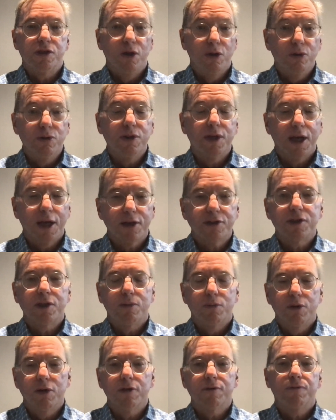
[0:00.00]
is known to
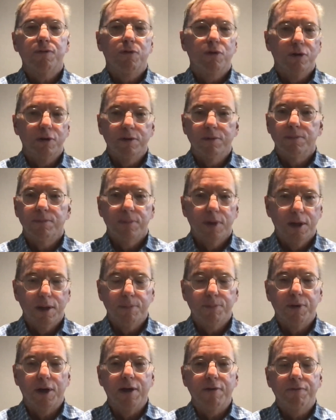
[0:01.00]
actually work for
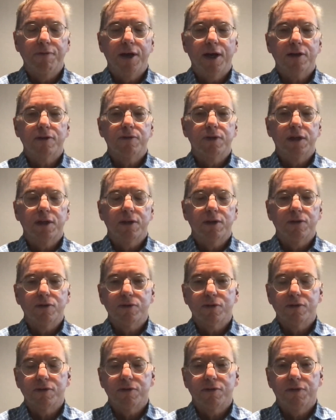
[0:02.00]
prime factoring and those
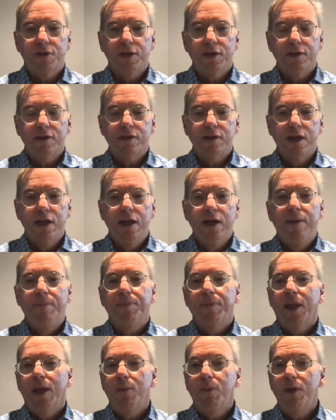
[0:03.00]
sorts of things.
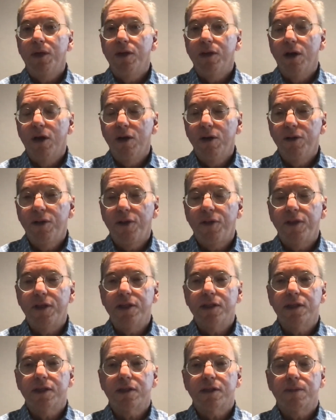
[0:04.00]
And we know that
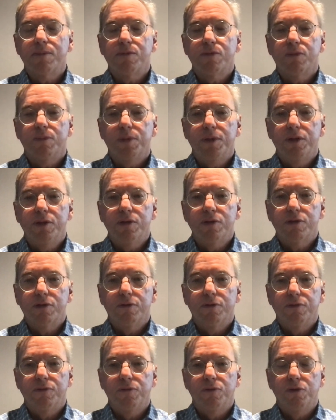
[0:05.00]
these systems will be
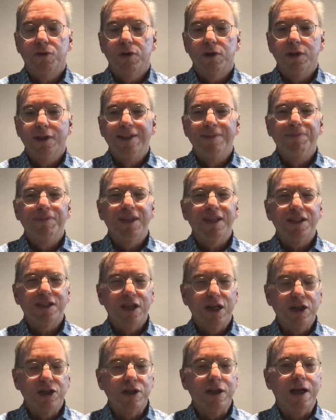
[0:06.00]
useful for
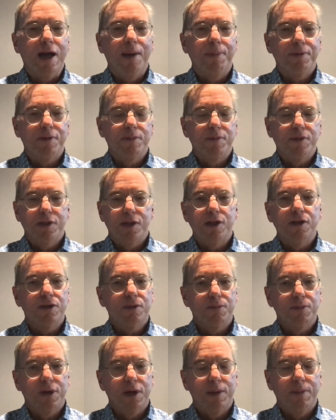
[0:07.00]
essentially
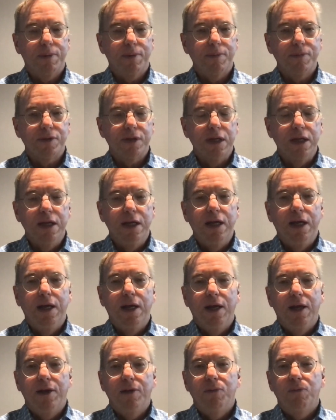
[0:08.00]
optimization problems.
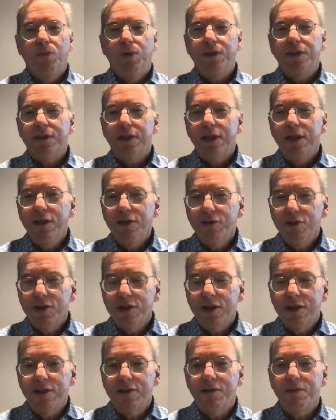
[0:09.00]
What's
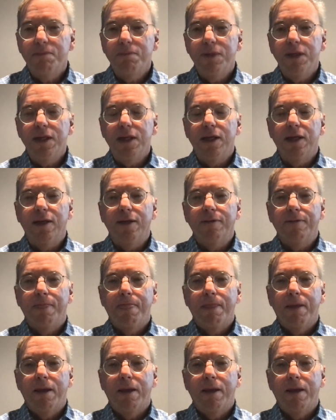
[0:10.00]
interesting to me